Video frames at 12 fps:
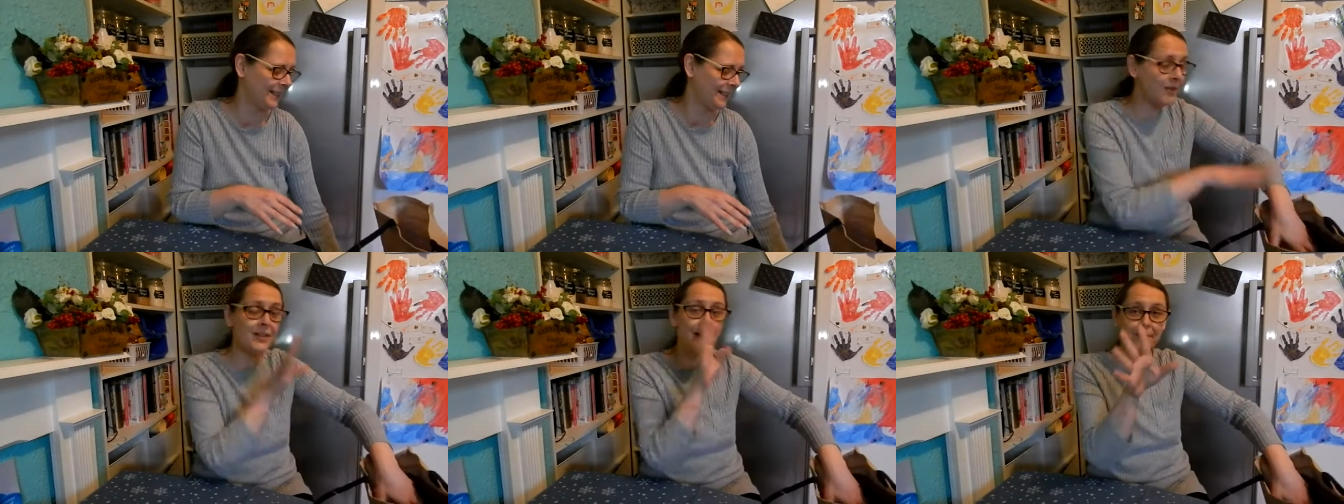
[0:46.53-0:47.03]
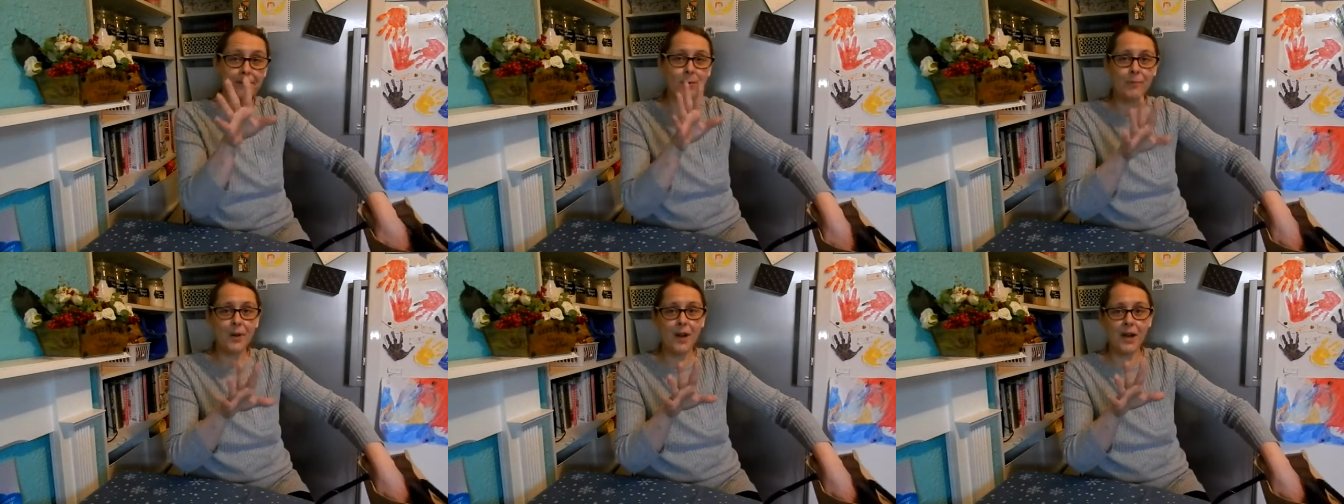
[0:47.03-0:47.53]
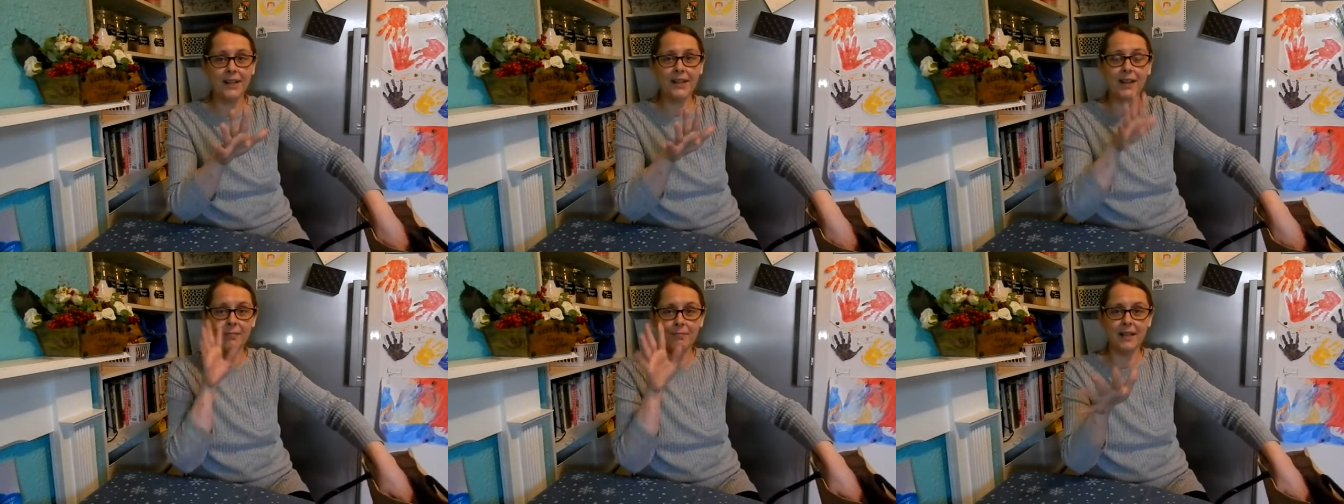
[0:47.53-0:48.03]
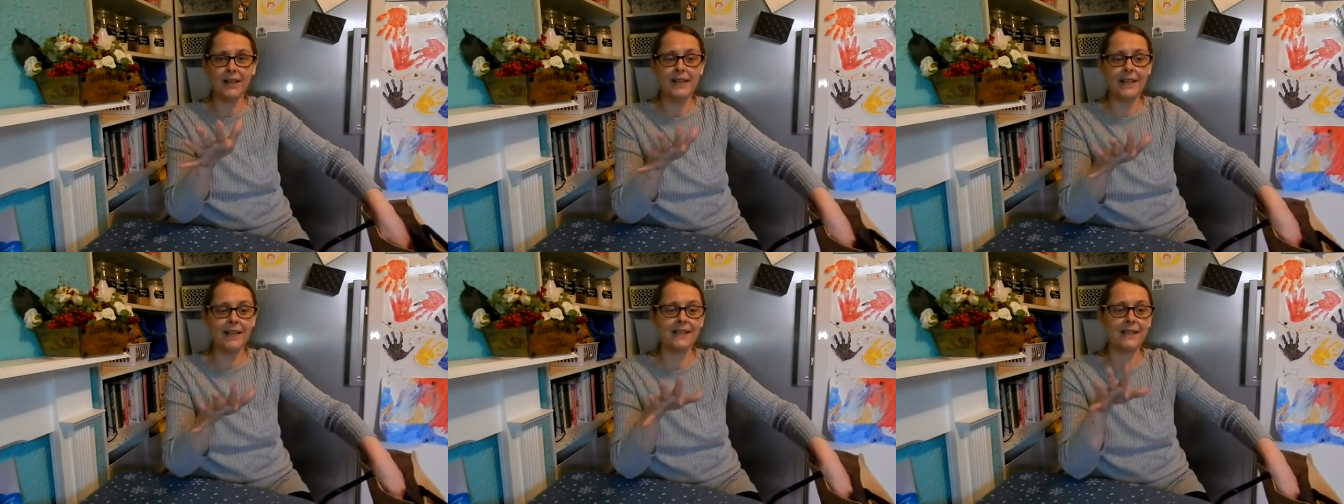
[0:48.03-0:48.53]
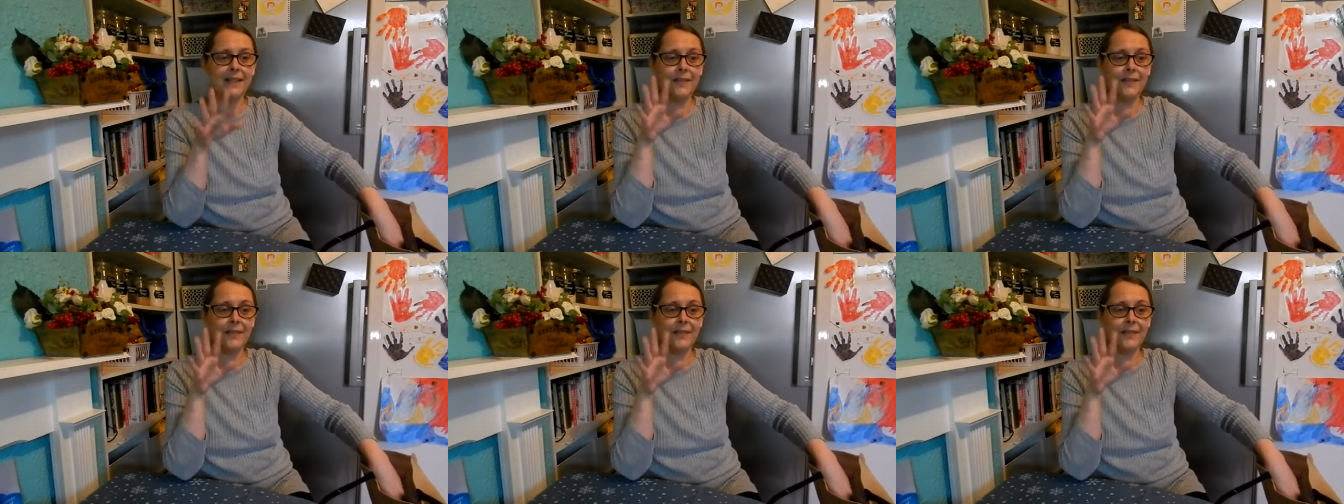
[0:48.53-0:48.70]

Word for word: And number one on my list,